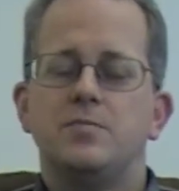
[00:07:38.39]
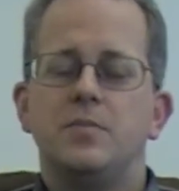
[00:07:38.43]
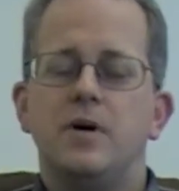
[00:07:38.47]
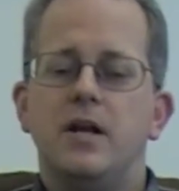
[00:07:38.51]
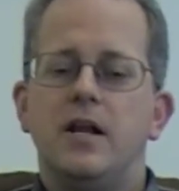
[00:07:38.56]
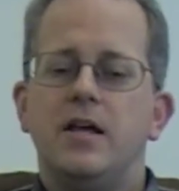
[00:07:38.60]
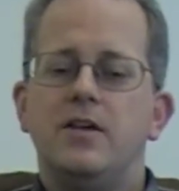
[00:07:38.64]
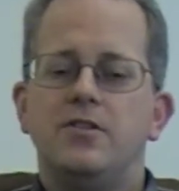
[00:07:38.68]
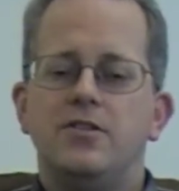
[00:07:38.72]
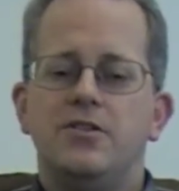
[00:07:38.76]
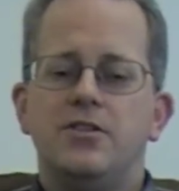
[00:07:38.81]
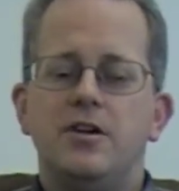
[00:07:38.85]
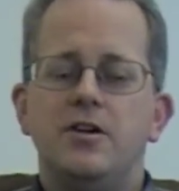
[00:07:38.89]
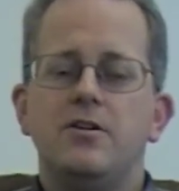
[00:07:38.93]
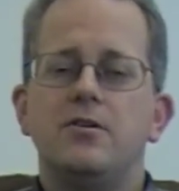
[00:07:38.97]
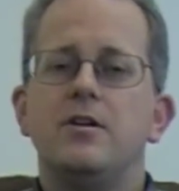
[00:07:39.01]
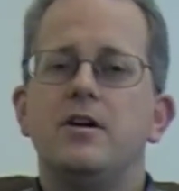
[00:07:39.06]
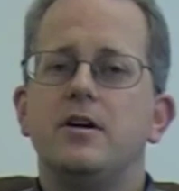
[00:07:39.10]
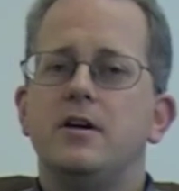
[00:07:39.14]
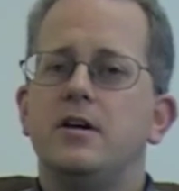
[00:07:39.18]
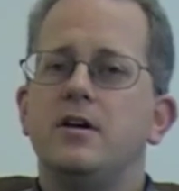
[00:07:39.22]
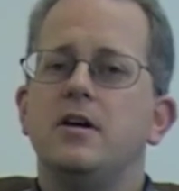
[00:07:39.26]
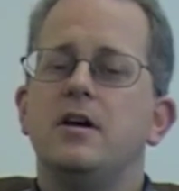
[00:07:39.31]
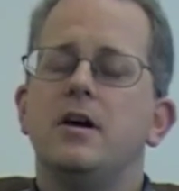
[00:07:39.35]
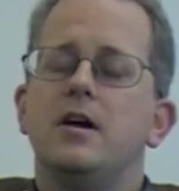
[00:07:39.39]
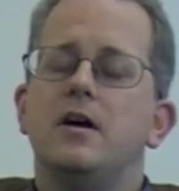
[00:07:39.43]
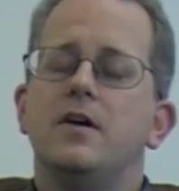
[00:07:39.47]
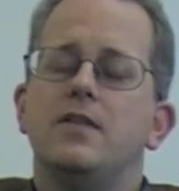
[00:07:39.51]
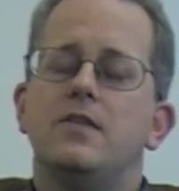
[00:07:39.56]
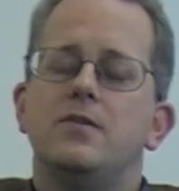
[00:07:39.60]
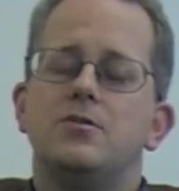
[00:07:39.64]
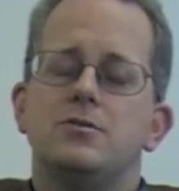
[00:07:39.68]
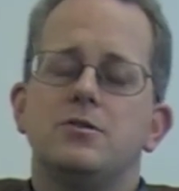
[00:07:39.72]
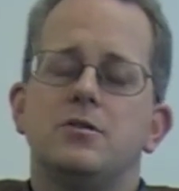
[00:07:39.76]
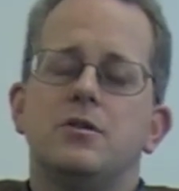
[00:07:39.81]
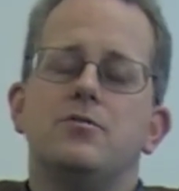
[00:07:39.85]
But in theory,
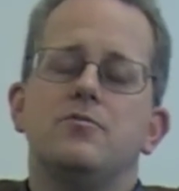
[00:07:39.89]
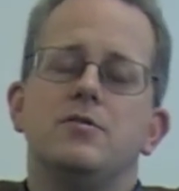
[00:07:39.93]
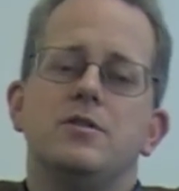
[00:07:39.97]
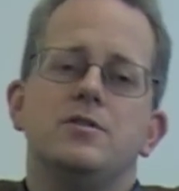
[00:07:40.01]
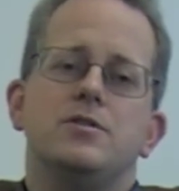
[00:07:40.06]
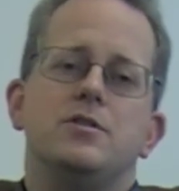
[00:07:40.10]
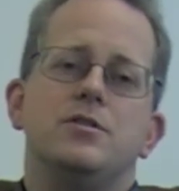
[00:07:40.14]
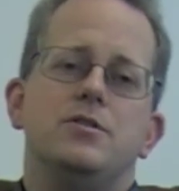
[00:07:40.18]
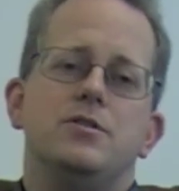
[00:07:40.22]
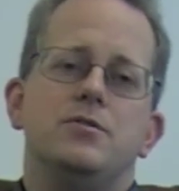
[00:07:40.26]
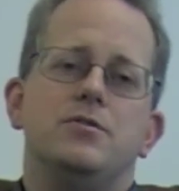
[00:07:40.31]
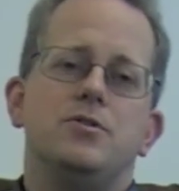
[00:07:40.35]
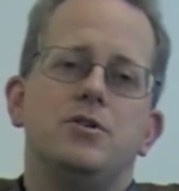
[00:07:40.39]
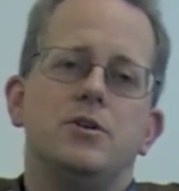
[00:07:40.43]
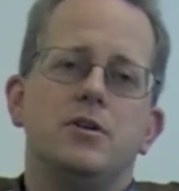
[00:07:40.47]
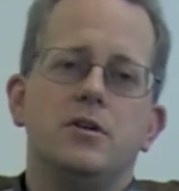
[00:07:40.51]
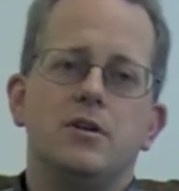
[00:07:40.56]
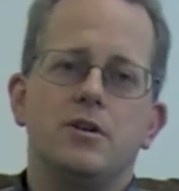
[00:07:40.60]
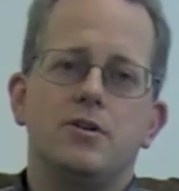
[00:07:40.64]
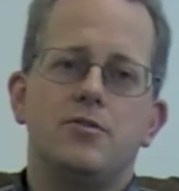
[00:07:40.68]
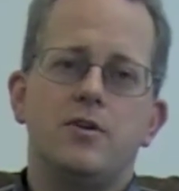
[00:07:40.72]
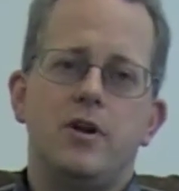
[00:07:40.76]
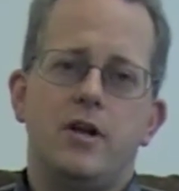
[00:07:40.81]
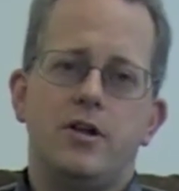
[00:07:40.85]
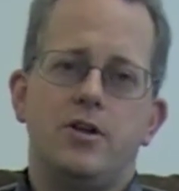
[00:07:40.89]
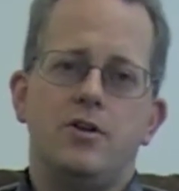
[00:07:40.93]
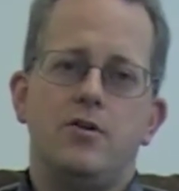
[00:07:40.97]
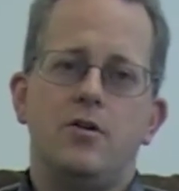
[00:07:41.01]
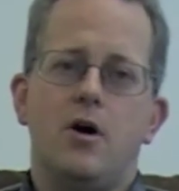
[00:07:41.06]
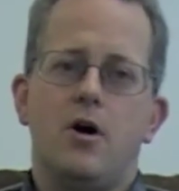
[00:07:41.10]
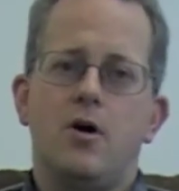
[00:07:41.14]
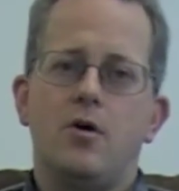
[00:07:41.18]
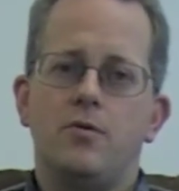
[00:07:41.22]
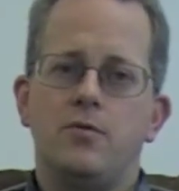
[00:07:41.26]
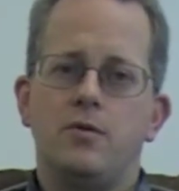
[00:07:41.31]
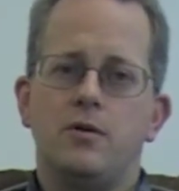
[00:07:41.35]
there's no reason you couldn't create your
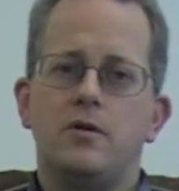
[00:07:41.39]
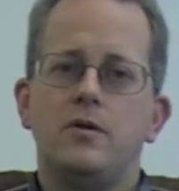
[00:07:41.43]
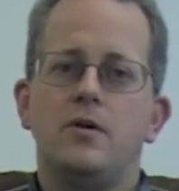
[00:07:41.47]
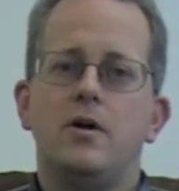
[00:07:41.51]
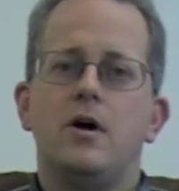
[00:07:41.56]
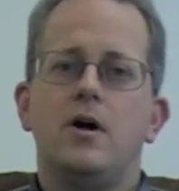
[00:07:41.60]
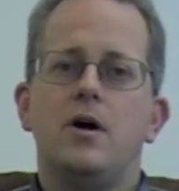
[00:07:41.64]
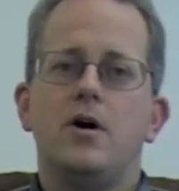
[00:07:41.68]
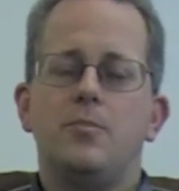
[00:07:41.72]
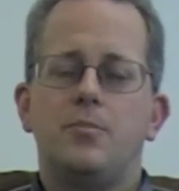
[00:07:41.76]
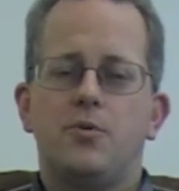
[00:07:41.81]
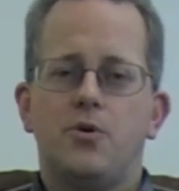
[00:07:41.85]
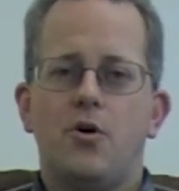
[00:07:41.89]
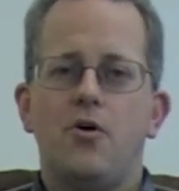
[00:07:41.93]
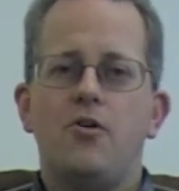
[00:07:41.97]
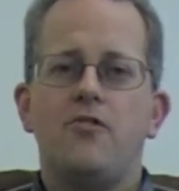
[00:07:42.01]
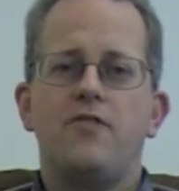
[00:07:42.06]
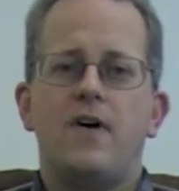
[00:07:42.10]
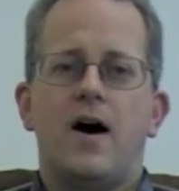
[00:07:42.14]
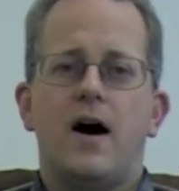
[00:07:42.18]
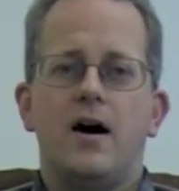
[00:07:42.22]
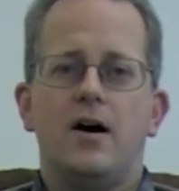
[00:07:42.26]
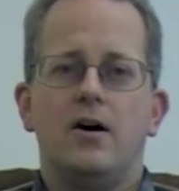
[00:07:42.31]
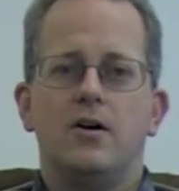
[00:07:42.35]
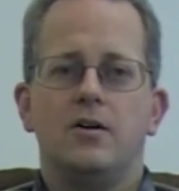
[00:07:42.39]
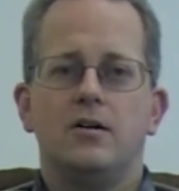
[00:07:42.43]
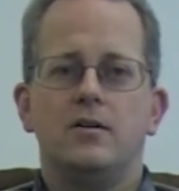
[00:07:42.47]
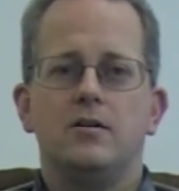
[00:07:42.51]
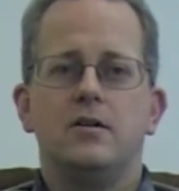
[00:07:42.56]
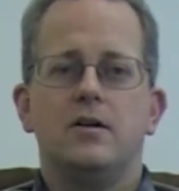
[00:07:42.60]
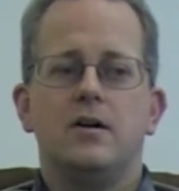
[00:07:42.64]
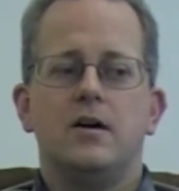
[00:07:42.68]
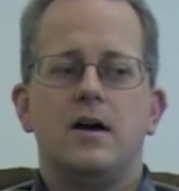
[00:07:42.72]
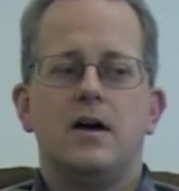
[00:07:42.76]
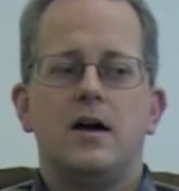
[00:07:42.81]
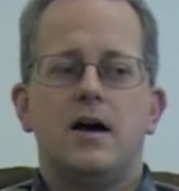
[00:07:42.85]
own
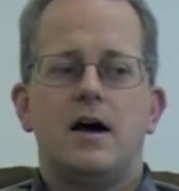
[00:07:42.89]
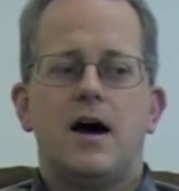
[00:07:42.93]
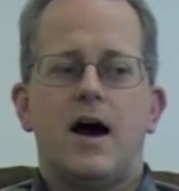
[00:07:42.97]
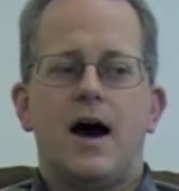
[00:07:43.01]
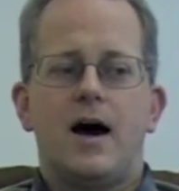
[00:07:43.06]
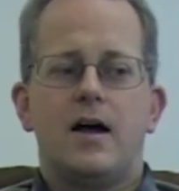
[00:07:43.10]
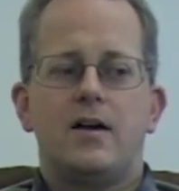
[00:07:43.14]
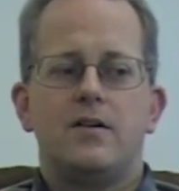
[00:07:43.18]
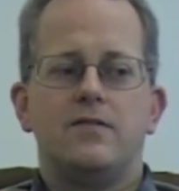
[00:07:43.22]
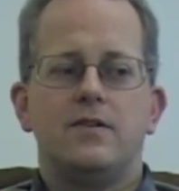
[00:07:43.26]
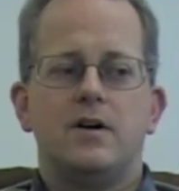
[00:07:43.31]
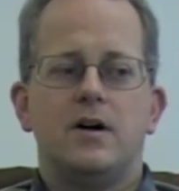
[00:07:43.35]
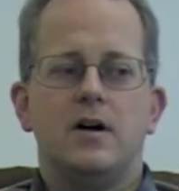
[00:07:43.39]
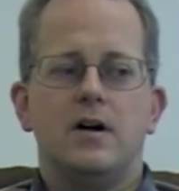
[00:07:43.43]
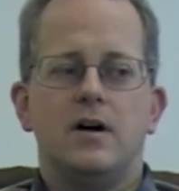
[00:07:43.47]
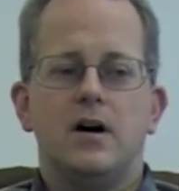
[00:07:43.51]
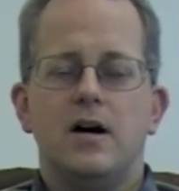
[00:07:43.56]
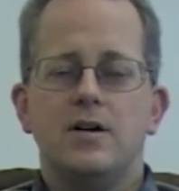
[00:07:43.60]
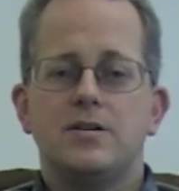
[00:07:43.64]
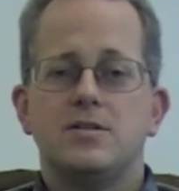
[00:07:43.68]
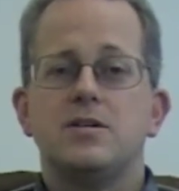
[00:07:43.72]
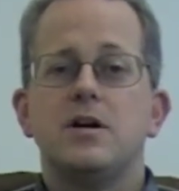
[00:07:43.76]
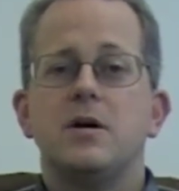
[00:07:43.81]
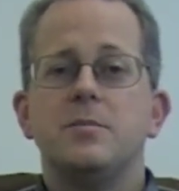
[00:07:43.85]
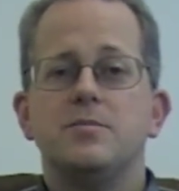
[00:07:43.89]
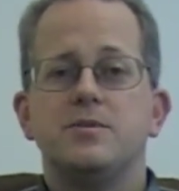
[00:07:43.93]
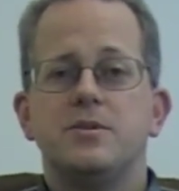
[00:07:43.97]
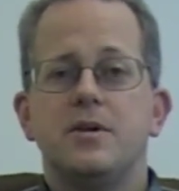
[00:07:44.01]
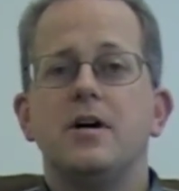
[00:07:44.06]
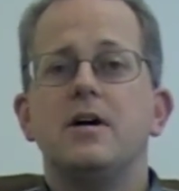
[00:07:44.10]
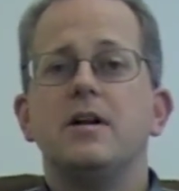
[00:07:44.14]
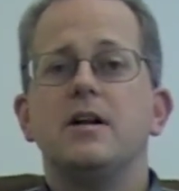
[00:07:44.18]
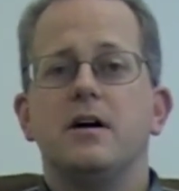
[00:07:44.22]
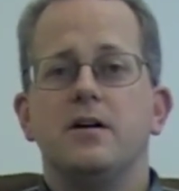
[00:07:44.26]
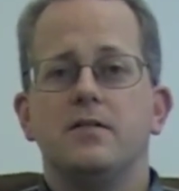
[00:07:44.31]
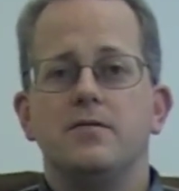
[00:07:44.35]
profile out of a, a,
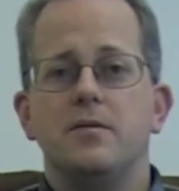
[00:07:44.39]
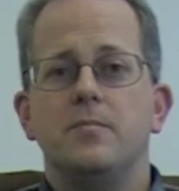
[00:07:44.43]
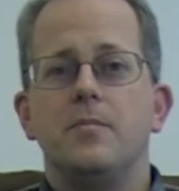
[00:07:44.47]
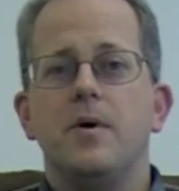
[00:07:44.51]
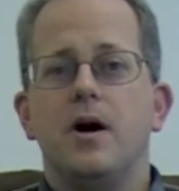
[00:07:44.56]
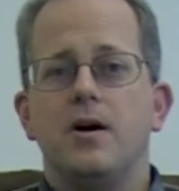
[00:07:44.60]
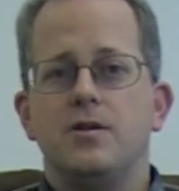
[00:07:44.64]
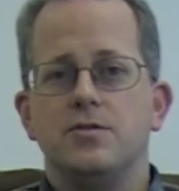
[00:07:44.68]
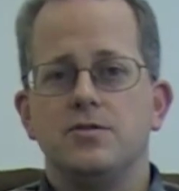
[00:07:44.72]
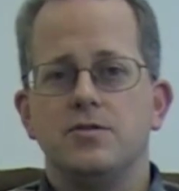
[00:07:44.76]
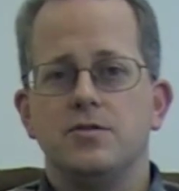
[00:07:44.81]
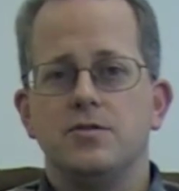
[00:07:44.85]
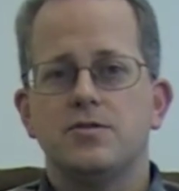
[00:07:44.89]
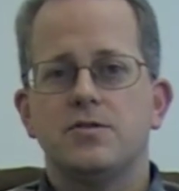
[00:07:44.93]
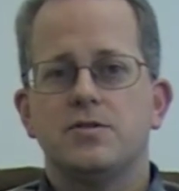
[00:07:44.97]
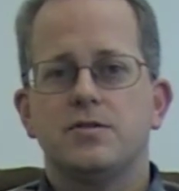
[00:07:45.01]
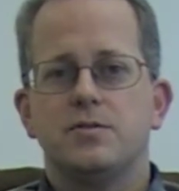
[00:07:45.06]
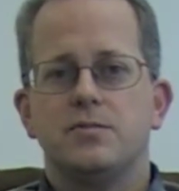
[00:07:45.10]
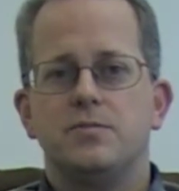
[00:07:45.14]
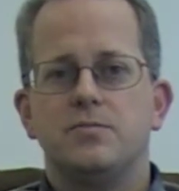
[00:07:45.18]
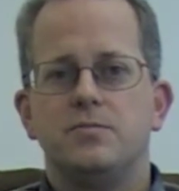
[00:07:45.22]
subset of the modules.